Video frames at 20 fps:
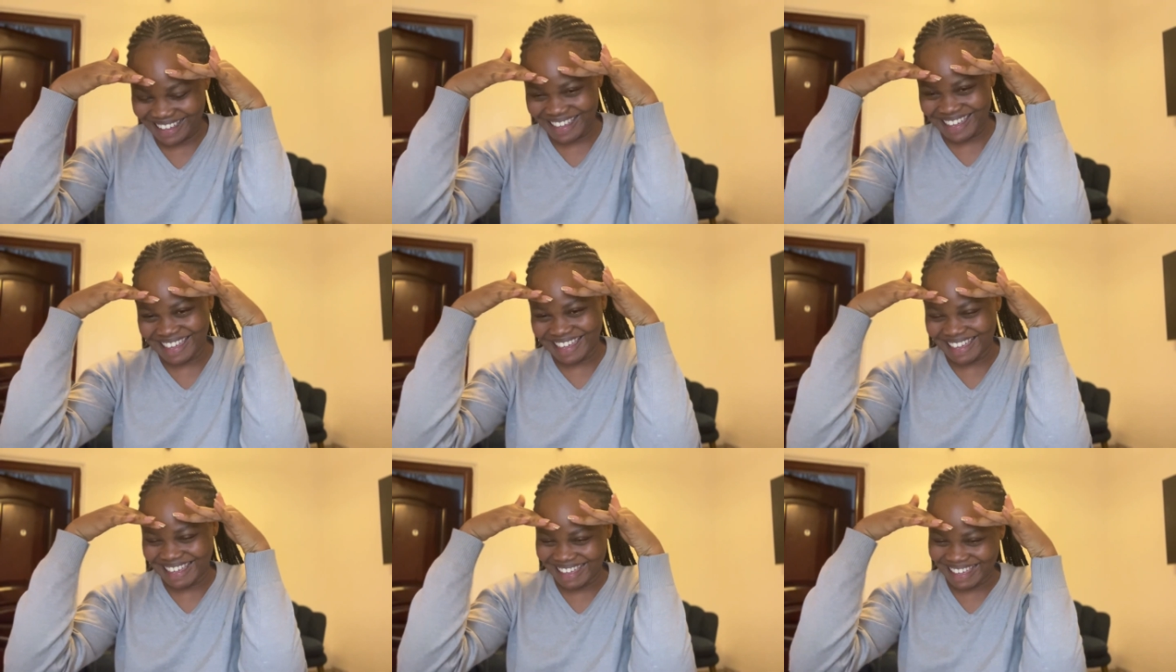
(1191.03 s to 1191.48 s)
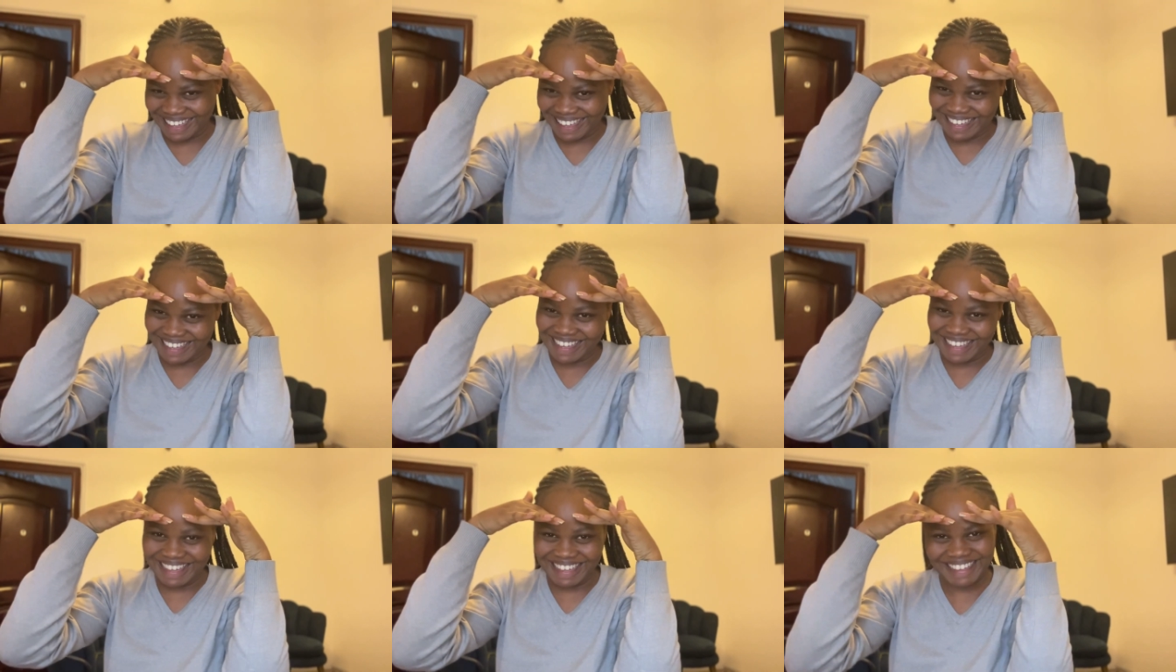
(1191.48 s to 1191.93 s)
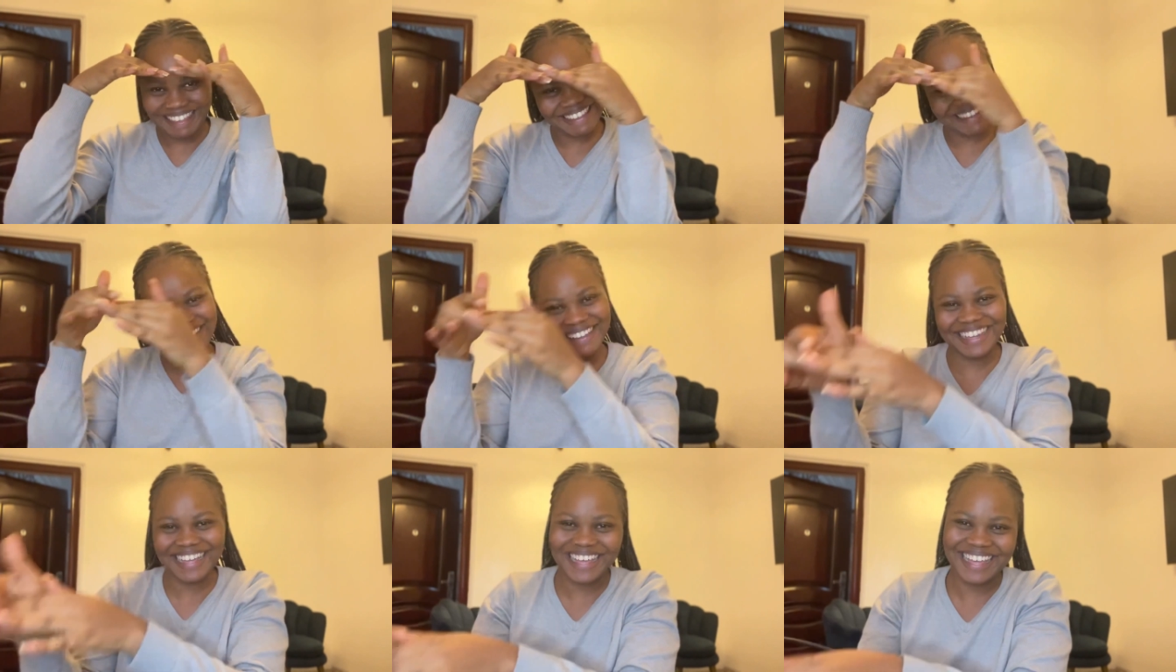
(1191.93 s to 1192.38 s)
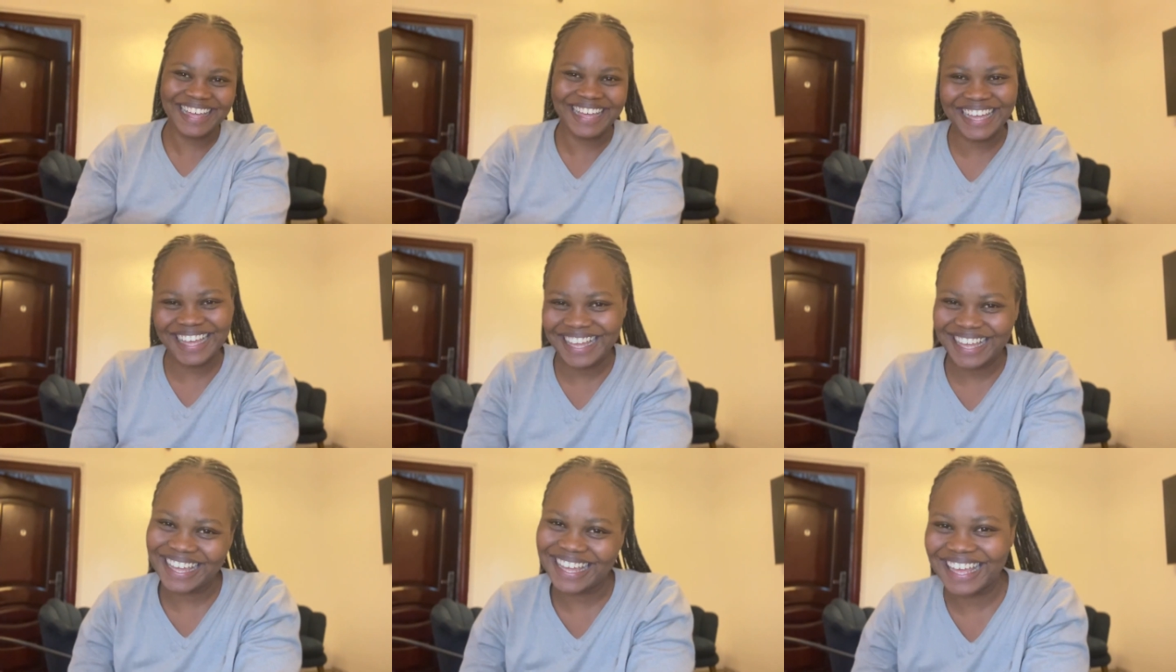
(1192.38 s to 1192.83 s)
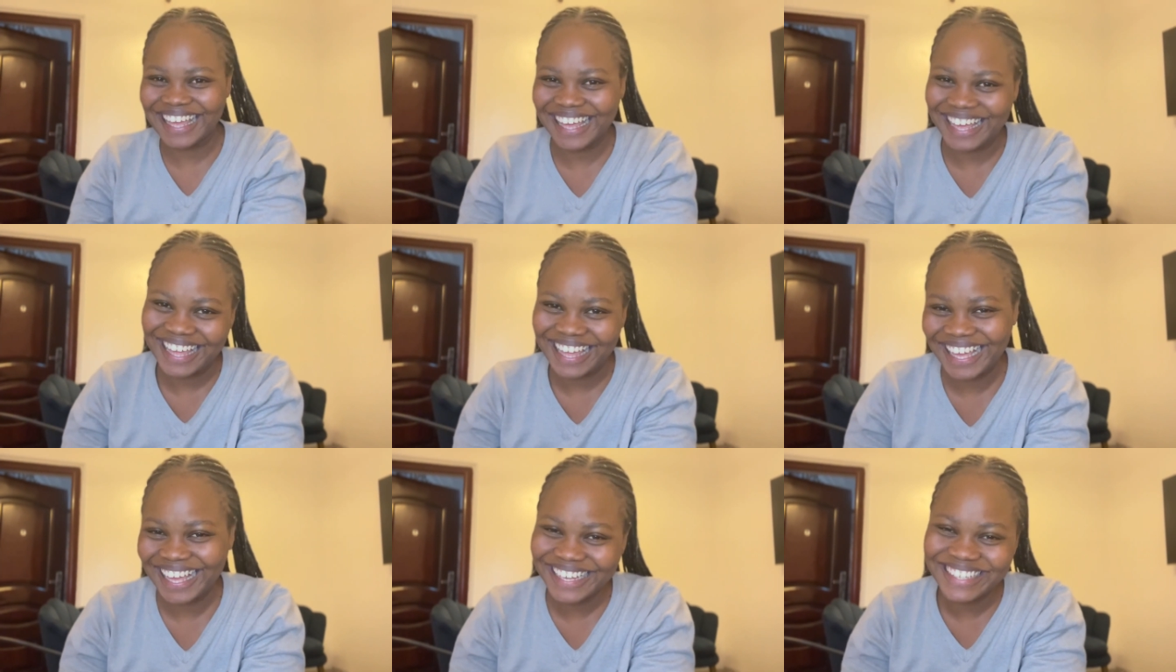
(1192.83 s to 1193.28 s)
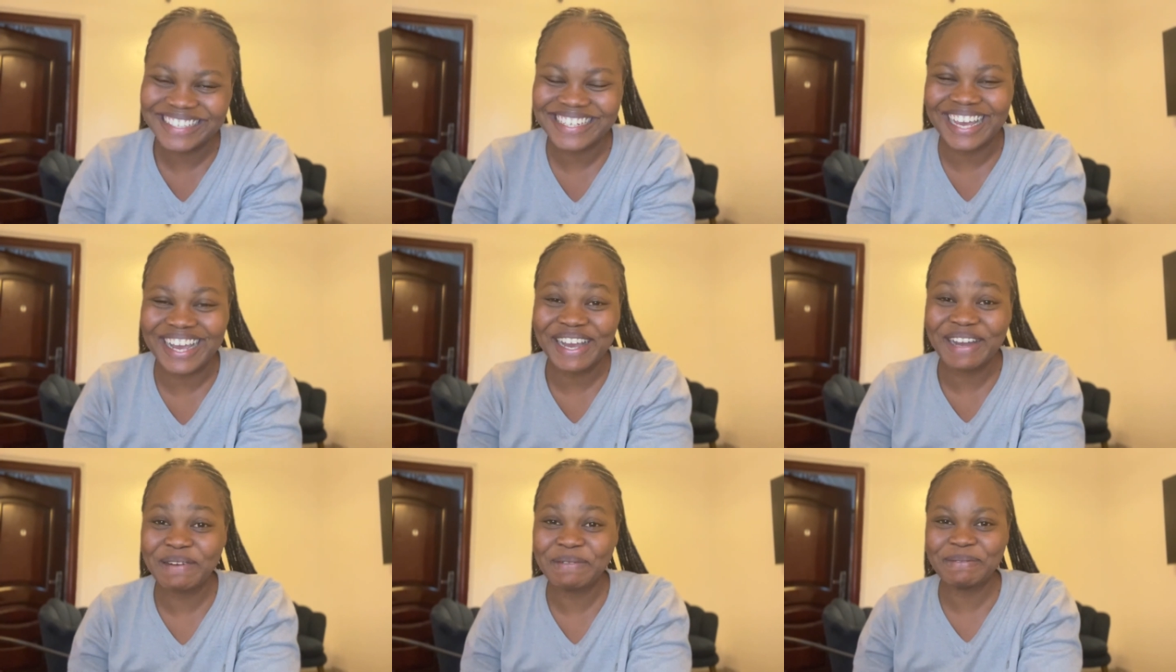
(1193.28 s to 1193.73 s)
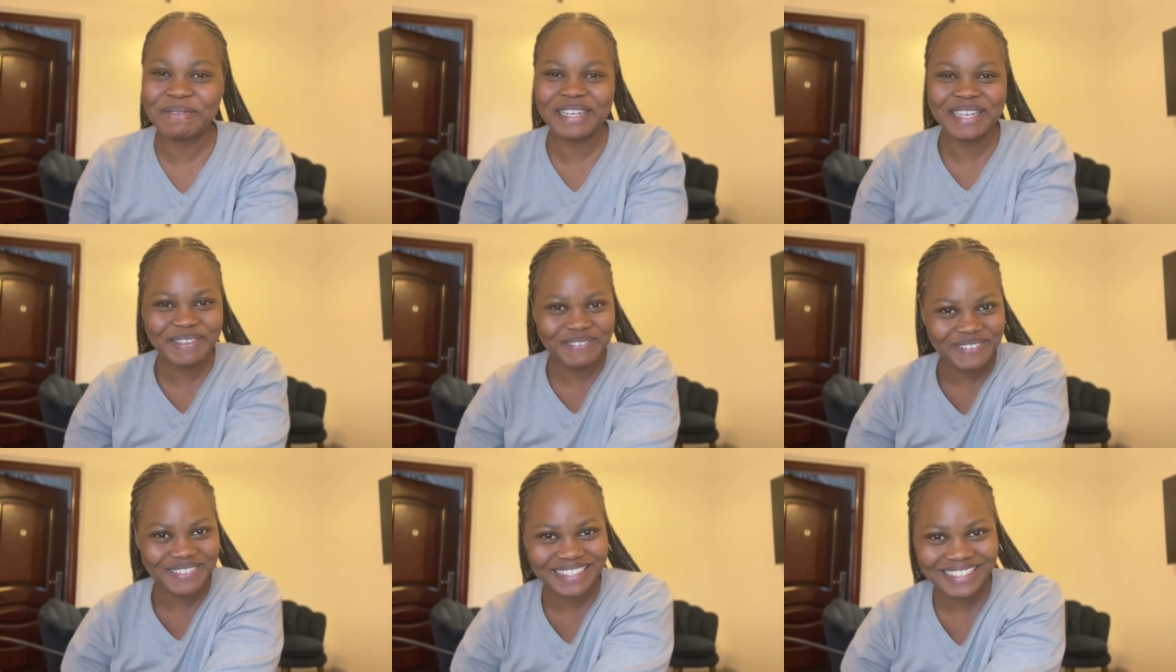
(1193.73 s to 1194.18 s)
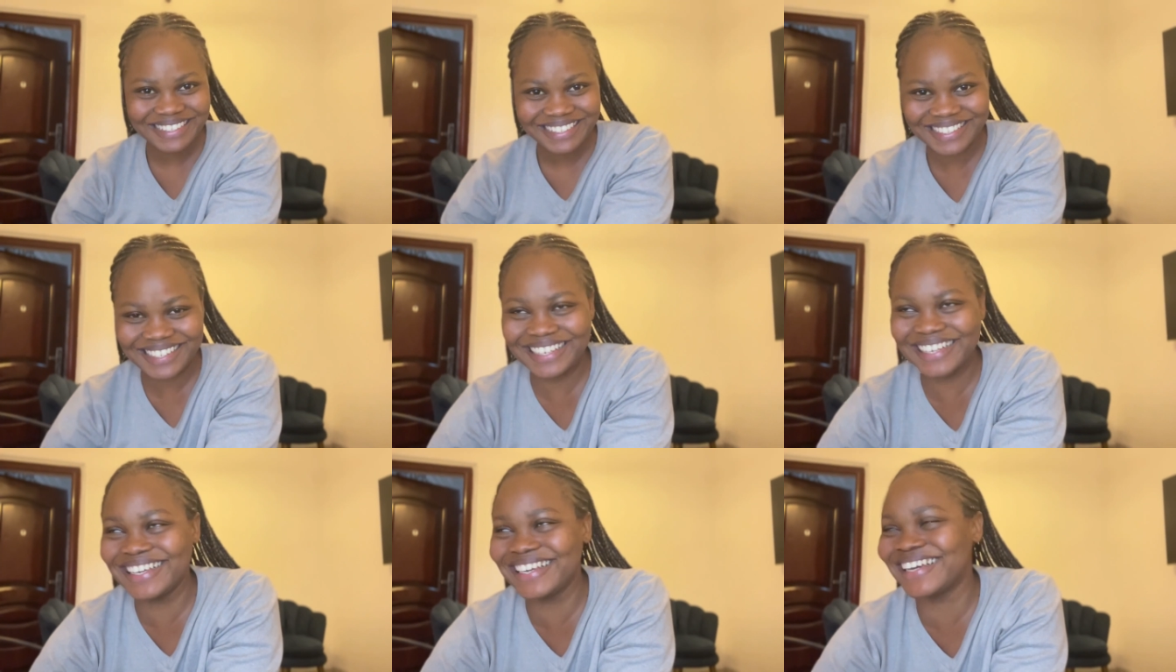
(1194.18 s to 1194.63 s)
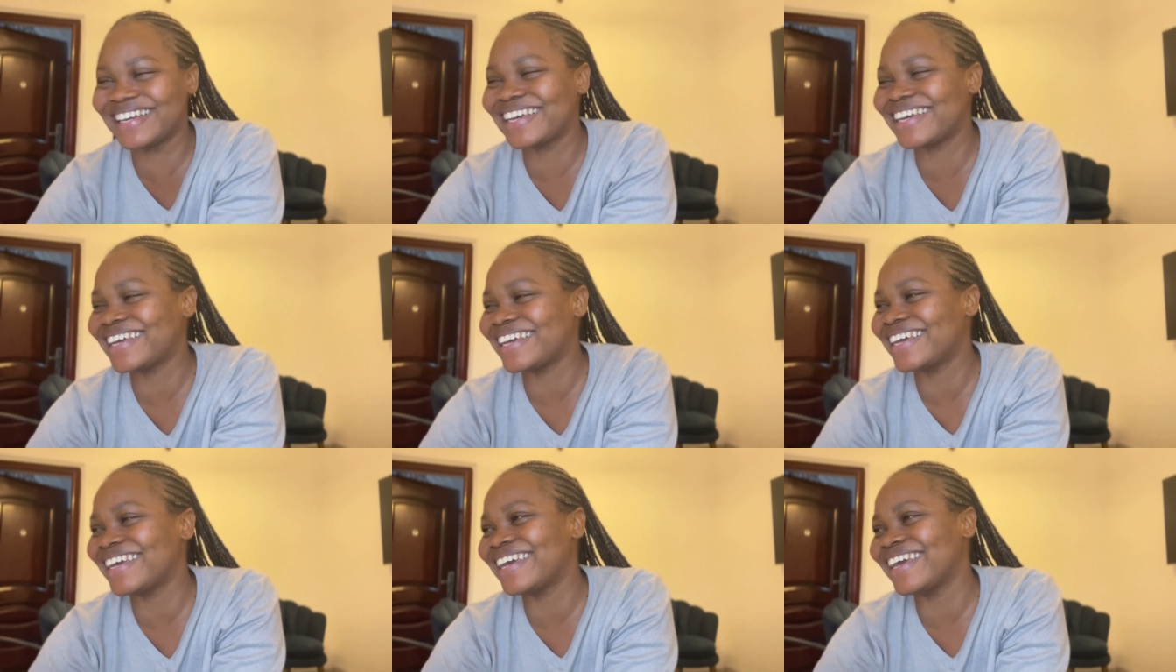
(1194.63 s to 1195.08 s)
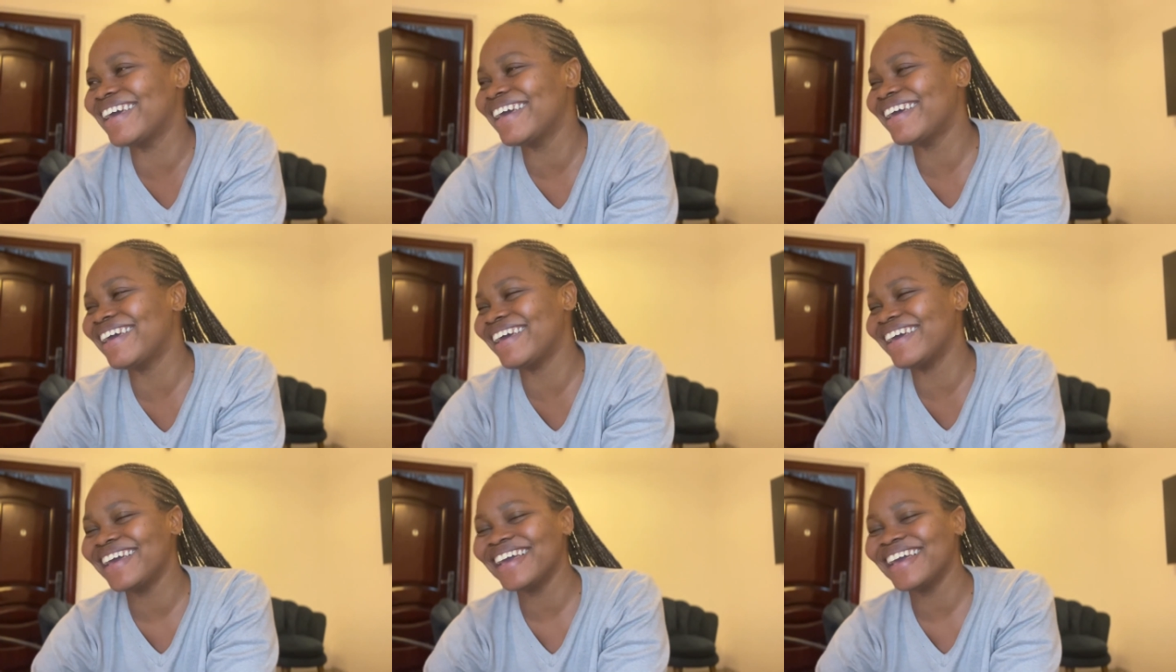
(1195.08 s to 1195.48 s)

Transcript: eh, hey, you guys i can't believe it